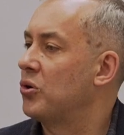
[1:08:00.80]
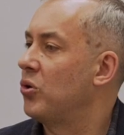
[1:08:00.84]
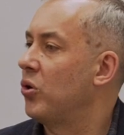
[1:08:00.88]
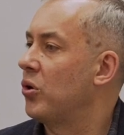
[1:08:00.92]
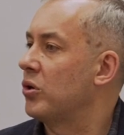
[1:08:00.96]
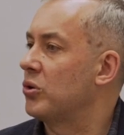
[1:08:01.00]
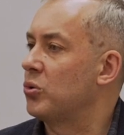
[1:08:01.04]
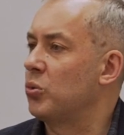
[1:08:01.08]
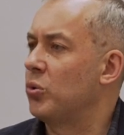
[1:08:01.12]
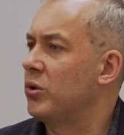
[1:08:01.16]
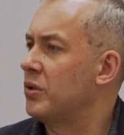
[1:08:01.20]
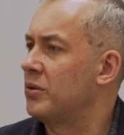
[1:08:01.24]

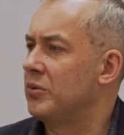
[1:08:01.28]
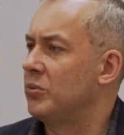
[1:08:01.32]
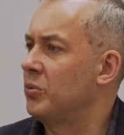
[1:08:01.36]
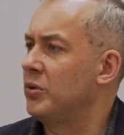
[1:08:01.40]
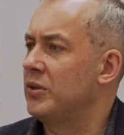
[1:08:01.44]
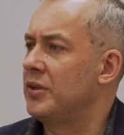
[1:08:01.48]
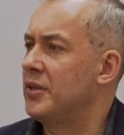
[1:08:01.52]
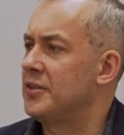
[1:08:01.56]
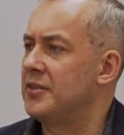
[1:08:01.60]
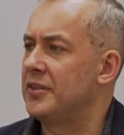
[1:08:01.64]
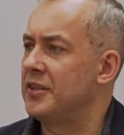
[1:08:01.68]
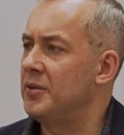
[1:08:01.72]
court, what,
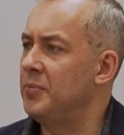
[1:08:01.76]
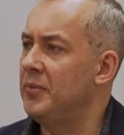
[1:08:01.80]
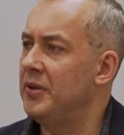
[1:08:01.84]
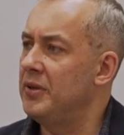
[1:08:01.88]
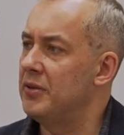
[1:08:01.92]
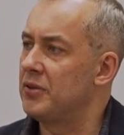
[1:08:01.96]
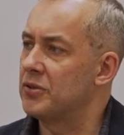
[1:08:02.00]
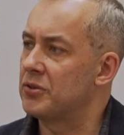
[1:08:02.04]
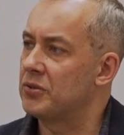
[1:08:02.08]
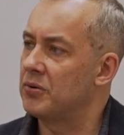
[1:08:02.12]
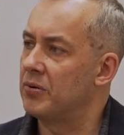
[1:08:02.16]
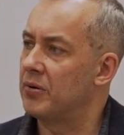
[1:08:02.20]
what does it mean,
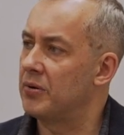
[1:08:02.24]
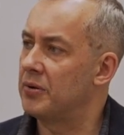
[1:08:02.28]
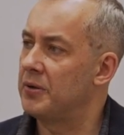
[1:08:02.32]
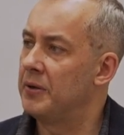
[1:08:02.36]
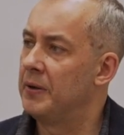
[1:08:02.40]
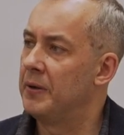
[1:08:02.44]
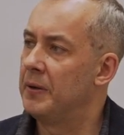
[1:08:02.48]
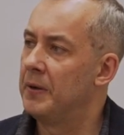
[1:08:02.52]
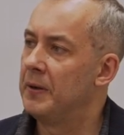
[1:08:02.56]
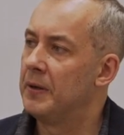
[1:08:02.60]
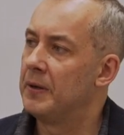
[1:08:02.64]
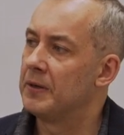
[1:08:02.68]
this court?
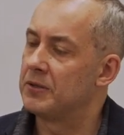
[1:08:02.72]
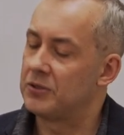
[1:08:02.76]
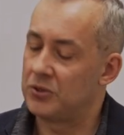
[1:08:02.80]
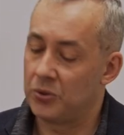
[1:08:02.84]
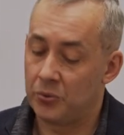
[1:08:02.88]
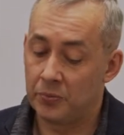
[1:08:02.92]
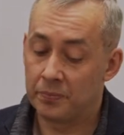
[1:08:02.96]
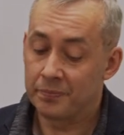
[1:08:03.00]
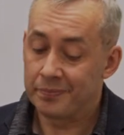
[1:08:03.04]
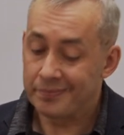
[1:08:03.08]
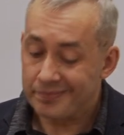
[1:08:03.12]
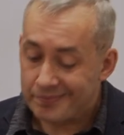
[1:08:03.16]

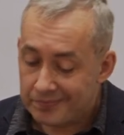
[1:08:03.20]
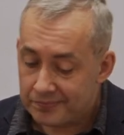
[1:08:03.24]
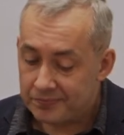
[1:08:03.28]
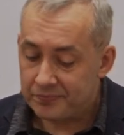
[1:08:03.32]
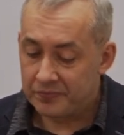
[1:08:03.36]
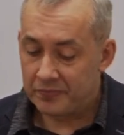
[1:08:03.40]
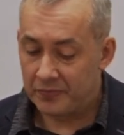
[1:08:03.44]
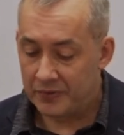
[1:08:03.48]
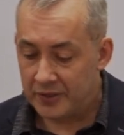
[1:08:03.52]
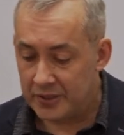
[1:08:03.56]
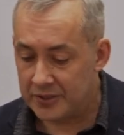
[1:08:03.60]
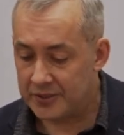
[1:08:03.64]
So
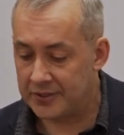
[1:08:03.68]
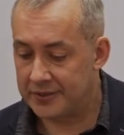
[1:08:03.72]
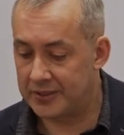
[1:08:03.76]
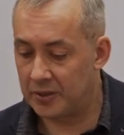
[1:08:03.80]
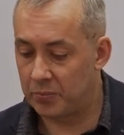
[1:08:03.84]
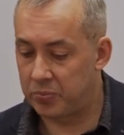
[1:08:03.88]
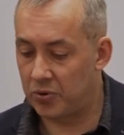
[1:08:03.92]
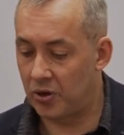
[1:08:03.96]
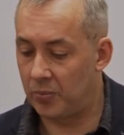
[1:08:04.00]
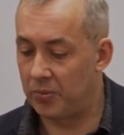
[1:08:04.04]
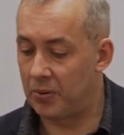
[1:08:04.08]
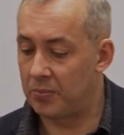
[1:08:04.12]
this is the
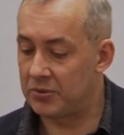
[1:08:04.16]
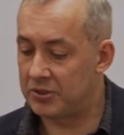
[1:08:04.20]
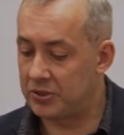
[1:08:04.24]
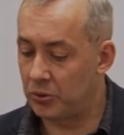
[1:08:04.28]
problem.